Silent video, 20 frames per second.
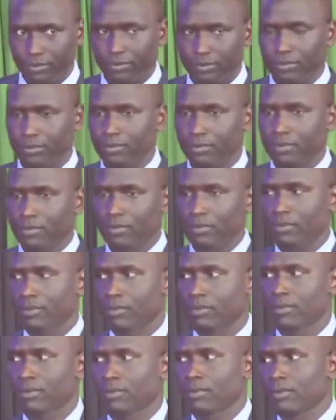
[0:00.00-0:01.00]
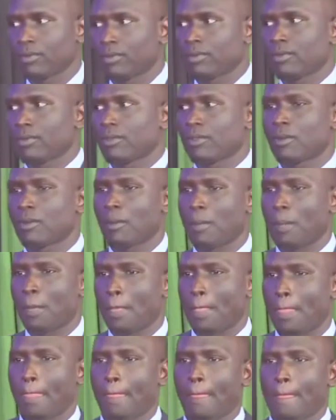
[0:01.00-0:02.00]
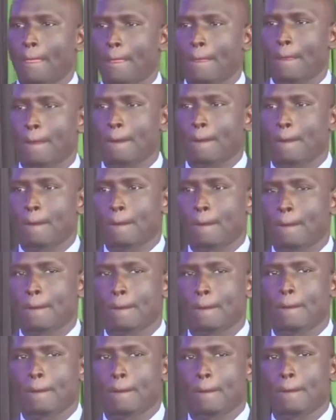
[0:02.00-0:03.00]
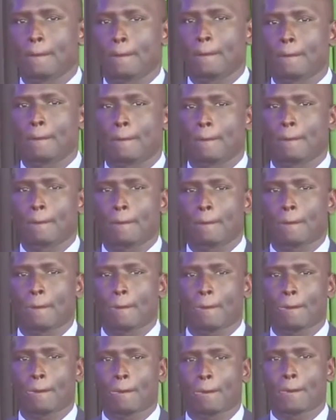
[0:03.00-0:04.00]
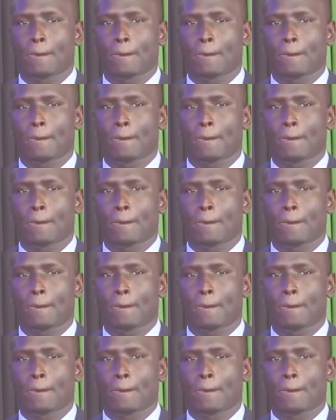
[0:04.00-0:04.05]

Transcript: [no speech]